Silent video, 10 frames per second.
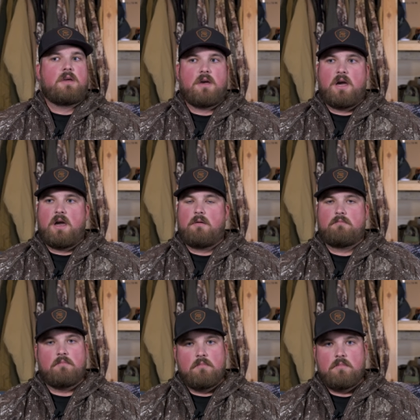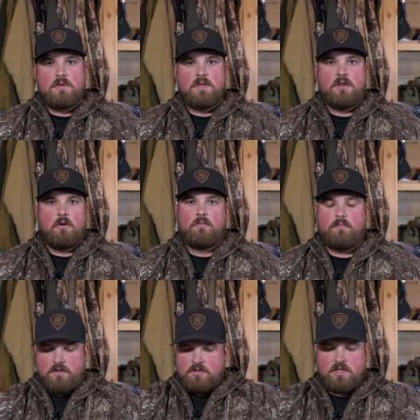Um, you know,
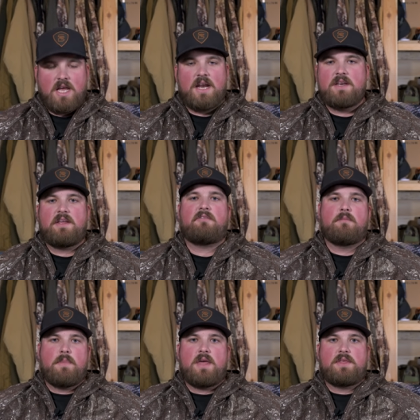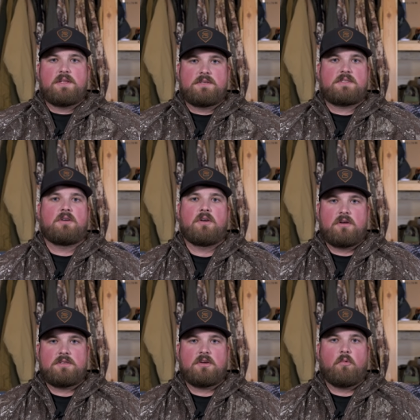there's a lot of different methods
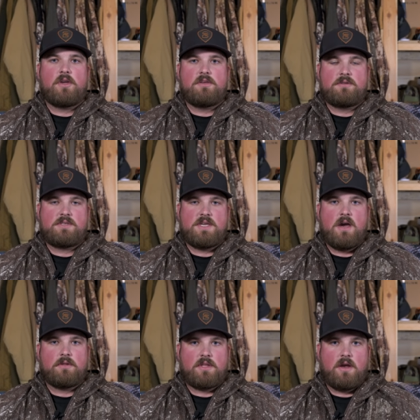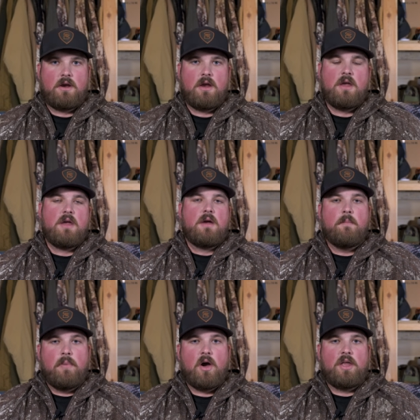to, to what you see out there,
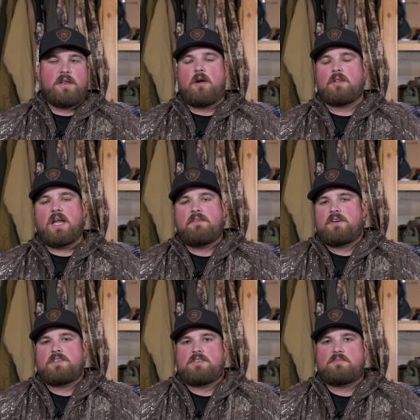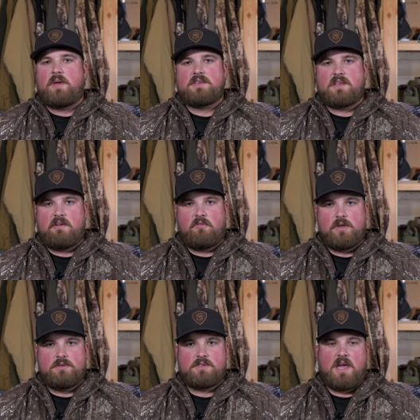but a lot of it is just based off what
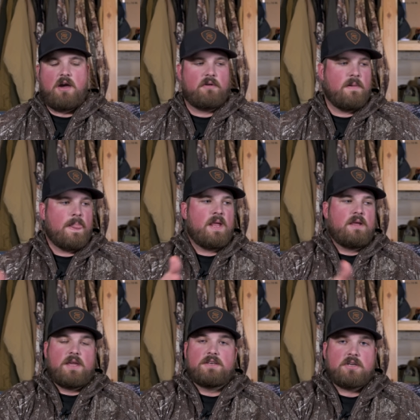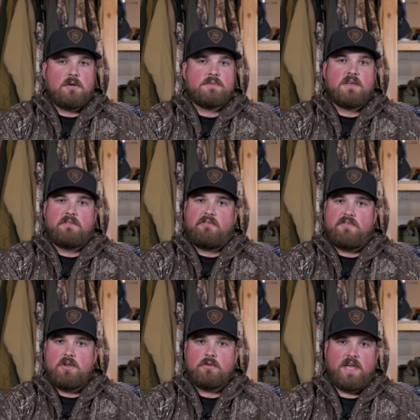you scout. In terms of
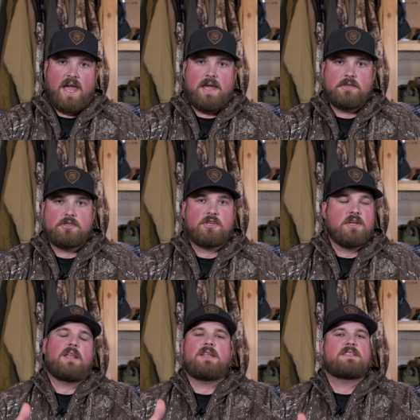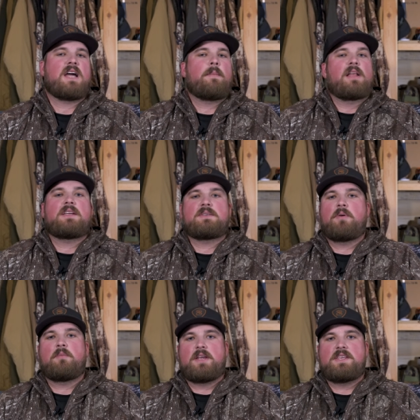field edge, a lot of the time I like to
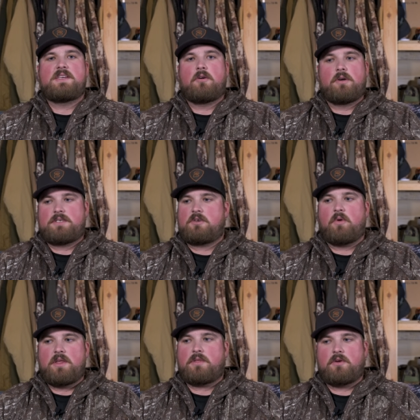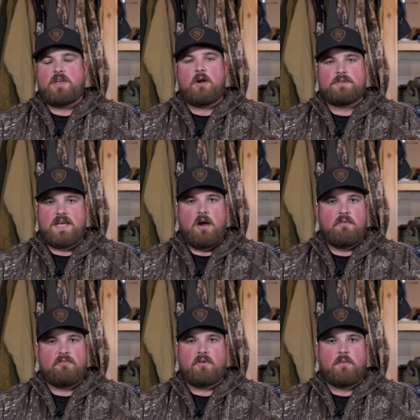put my decoys twenty, thirty yards
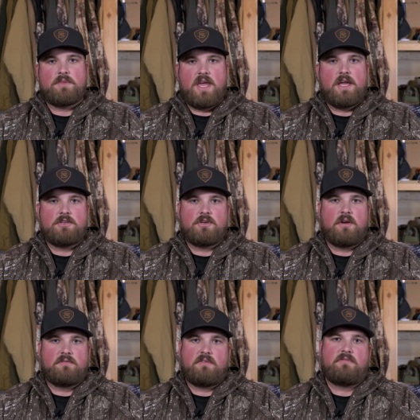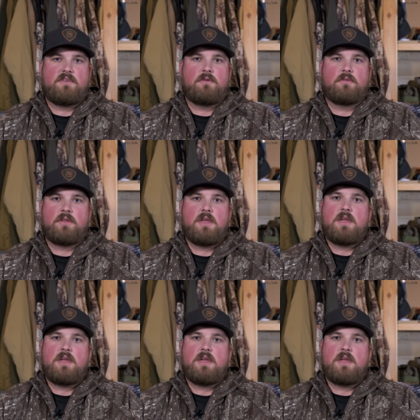out from the edge of the field,